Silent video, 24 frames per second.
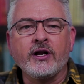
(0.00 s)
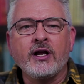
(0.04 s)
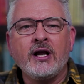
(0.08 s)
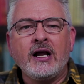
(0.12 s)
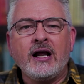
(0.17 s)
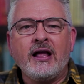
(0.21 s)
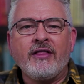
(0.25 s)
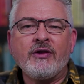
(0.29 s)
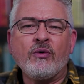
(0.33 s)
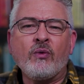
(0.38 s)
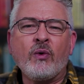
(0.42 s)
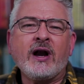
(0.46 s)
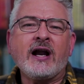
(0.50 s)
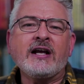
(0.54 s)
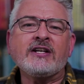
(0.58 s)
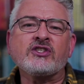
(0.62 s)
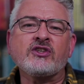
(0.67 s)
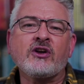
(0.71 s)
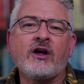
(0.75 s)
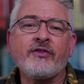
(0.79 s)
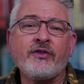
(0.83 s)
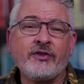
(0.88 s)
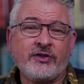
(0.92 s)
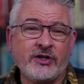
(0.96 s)
And then when I
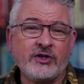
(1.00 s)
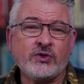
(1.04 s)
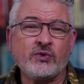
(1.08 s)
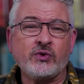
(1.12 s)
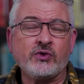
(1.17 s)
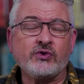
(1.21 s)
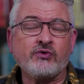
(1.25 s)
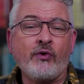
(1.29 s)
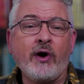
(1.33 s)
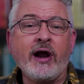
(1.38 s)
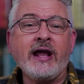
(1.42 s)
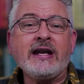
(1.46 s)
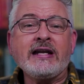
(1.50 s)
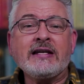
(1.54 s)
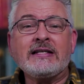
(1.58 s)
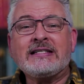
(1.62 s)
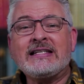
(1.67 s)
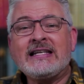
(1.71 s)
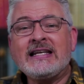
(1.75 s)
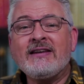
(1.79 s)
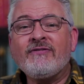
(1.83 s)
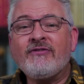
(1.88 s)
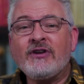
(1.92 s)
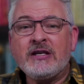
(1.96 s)
saw that this was rated
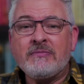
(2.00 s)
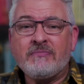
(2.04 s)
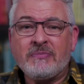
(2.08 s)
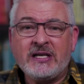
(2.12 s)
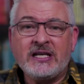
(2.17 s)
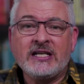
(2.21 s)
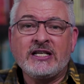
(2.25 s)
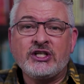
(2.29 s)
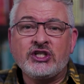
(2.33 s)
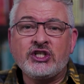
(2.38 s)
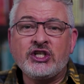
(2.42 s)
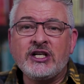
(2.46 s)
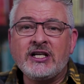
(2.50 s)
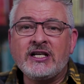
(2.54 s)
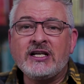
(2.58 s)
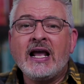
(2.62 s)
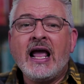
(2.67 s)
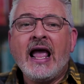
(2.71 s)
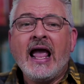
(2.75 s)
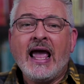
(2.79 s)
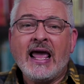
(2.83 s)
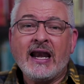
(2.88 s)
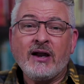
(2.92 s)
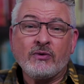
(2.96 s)
TV
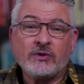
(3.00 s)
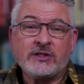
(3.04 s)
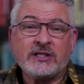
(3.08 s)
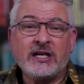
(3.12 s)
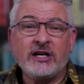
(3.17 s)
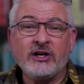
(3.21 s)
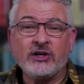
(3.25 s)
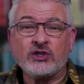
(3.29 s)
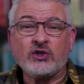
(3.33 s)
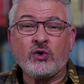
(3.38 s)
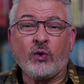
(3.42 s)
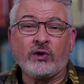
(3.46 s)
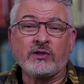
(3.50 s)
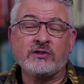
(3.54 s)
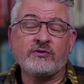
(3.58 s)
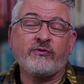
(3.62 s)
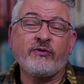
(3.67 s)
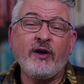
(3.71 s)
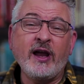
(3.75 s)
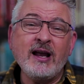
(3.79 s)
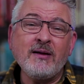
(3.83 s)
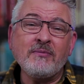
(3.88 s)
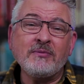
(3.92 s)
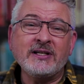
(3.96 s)
PG and it was geared towards
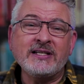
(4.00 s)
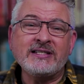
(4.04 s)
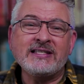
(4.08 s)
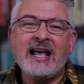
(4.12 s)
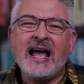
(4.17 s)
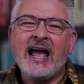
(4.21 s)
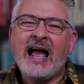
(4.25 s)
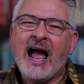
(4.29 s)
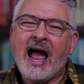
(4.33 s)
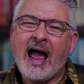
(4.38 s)
families,